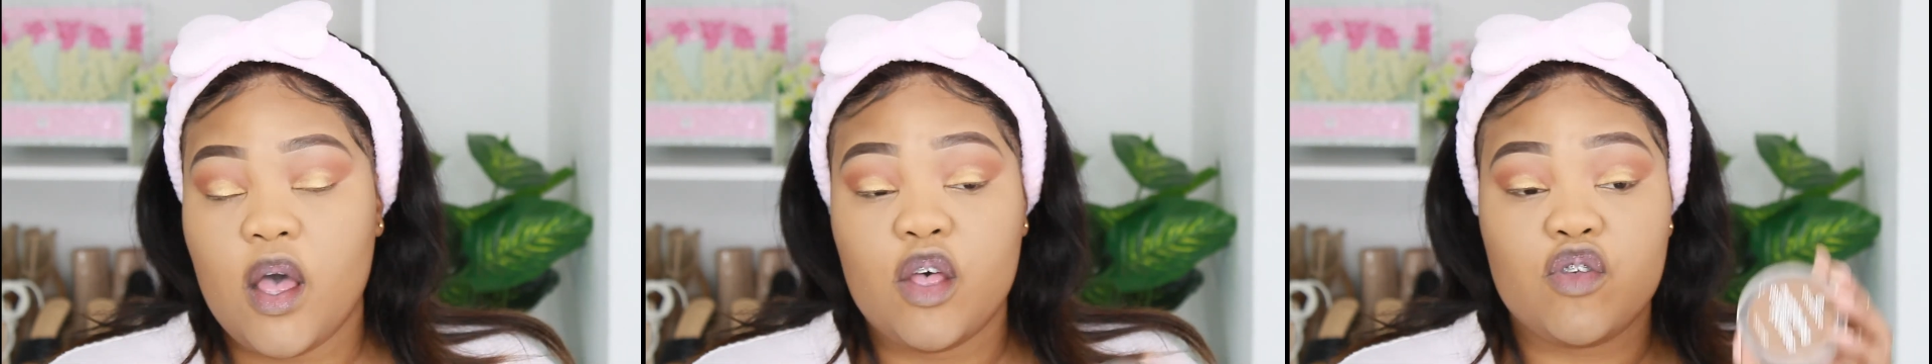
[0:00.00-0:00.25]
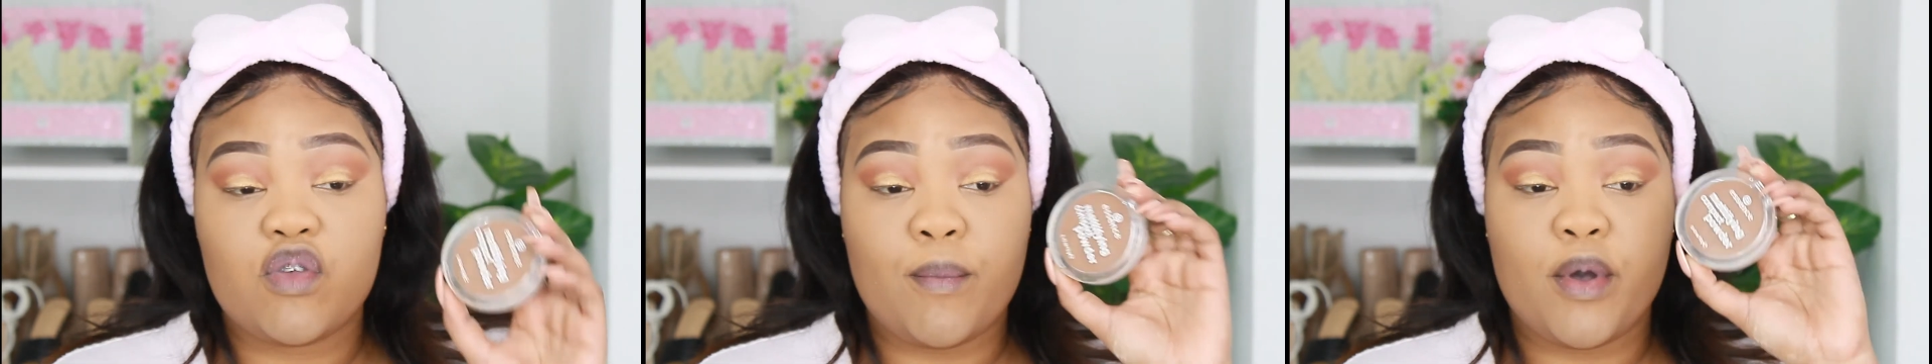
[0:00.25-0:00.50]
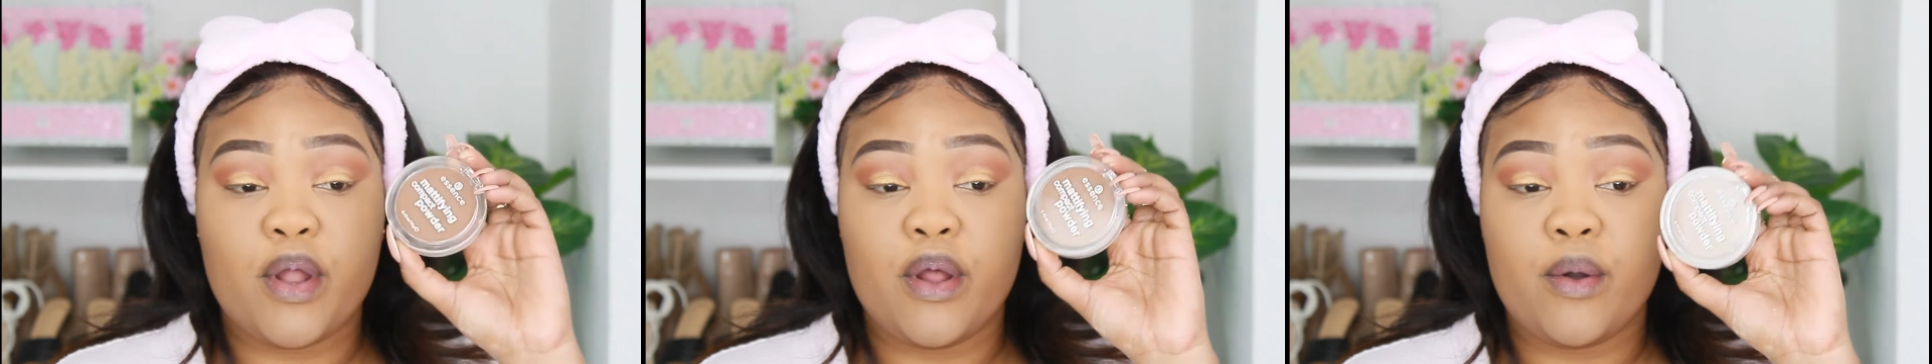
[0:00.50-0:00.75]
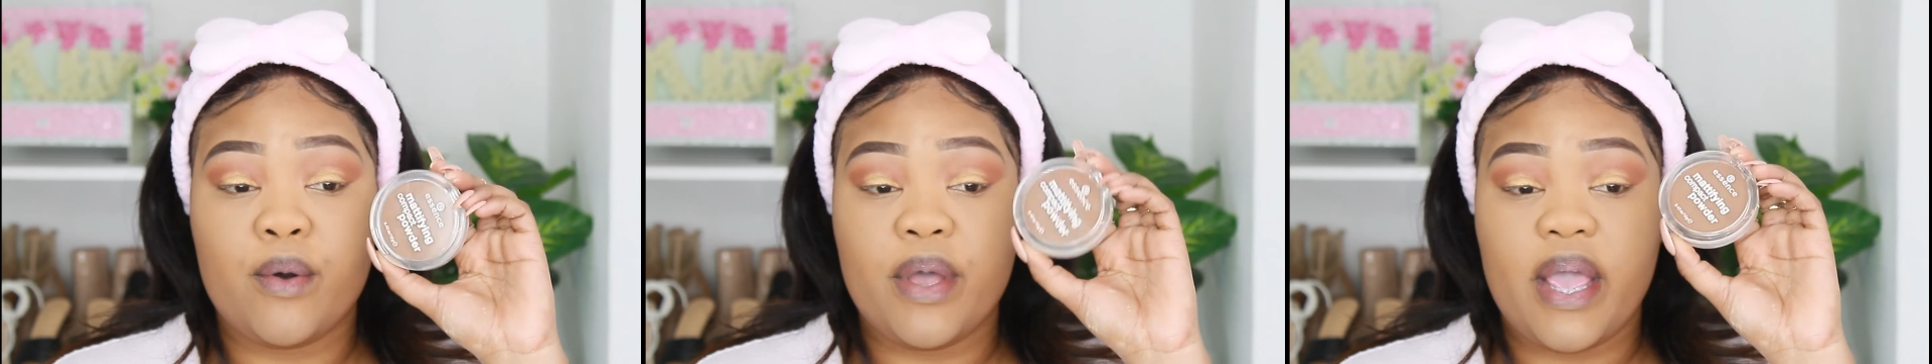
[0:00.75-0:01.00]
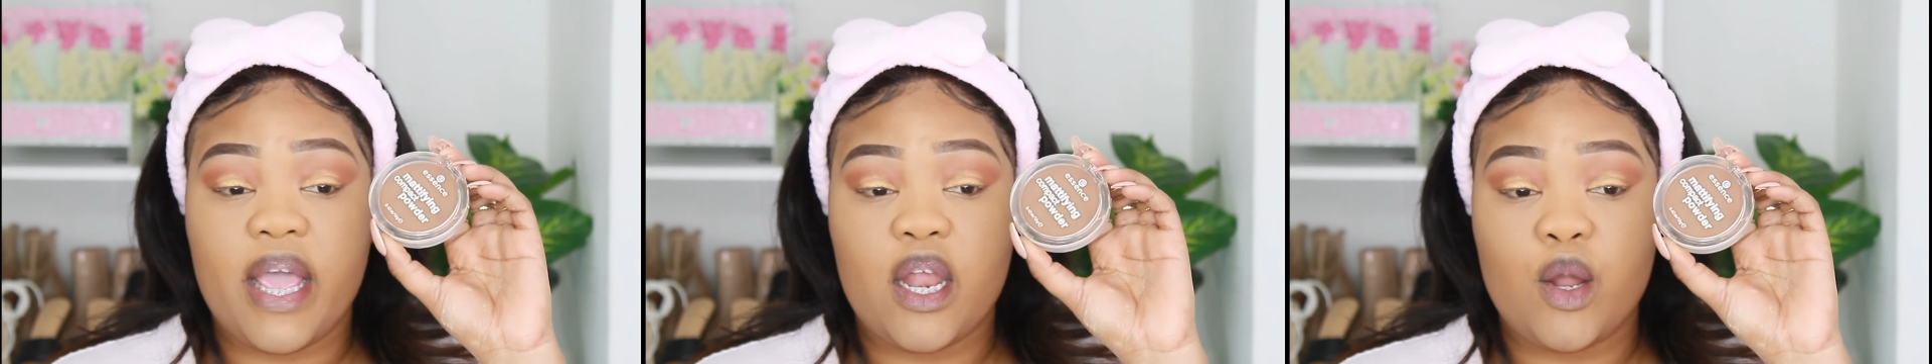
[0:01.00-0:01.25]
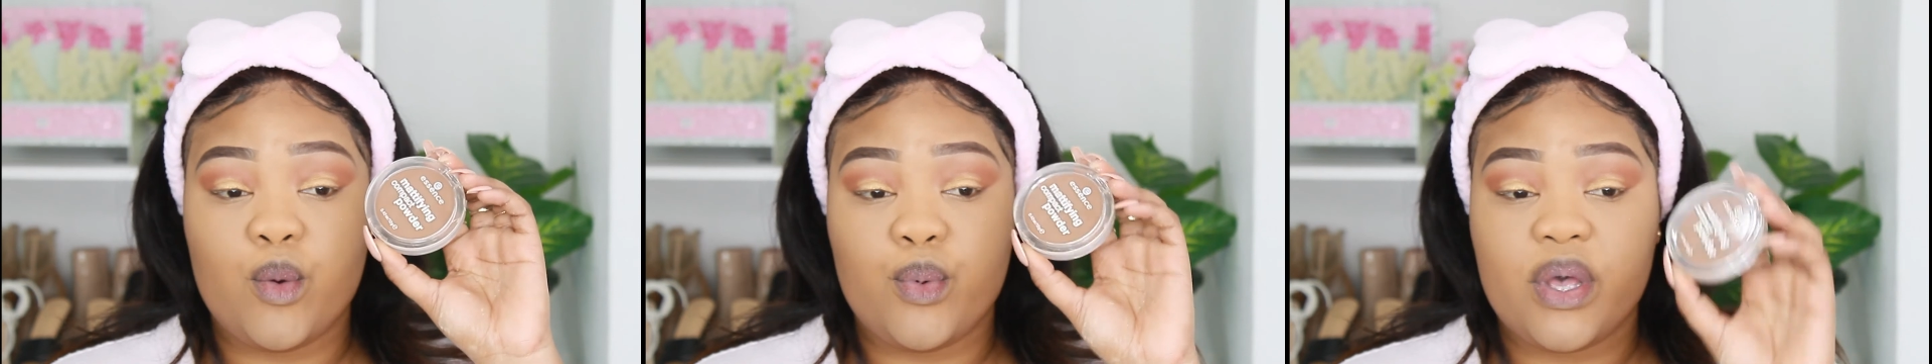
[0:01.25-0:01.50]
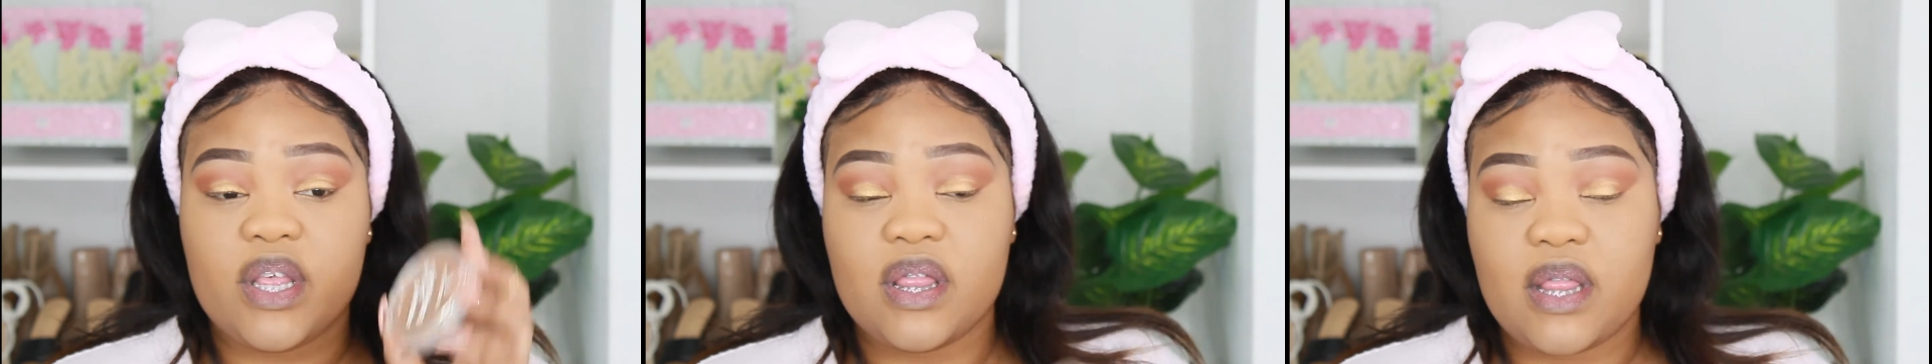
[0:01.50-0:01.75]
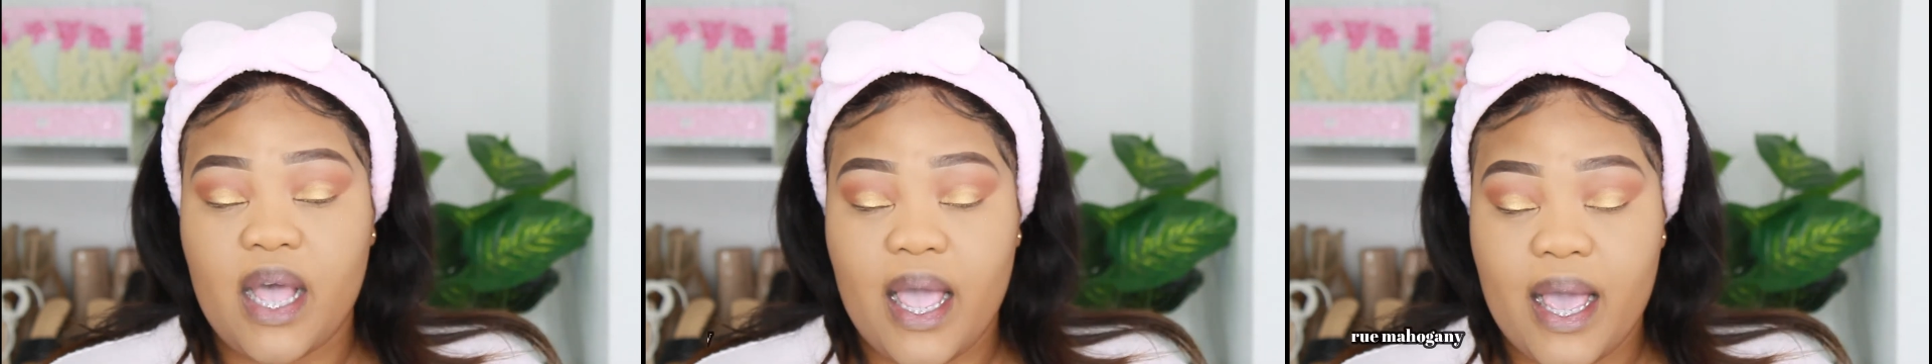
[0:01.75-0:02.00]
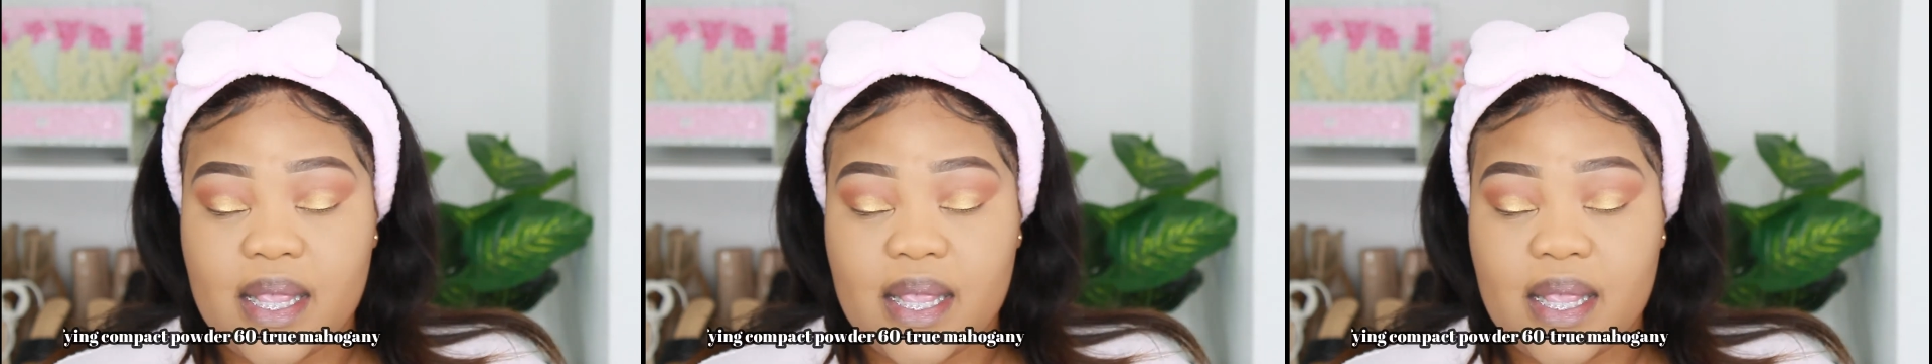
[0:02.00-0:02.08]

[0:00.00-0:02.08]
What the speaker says: So I'm gonna go in with the